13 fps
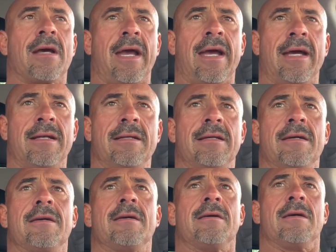And
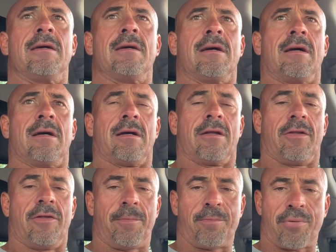
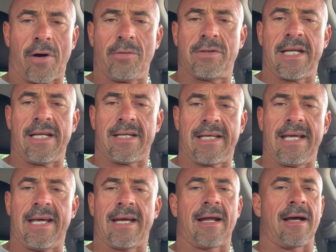the protein,
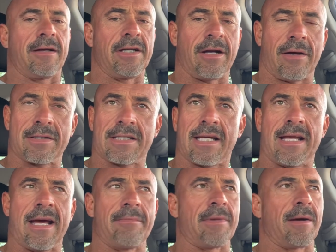again, I'll say
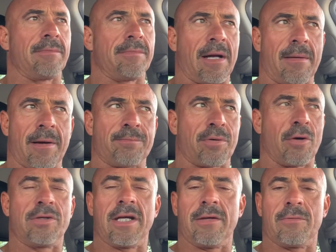that my
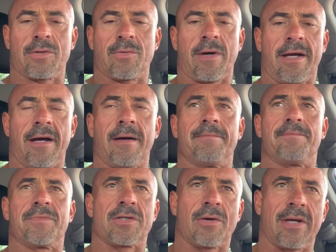protein was way up.
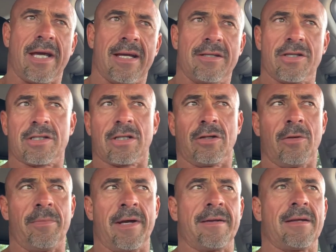So again, just a
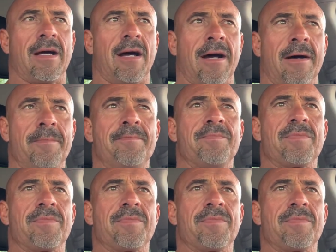little bit. On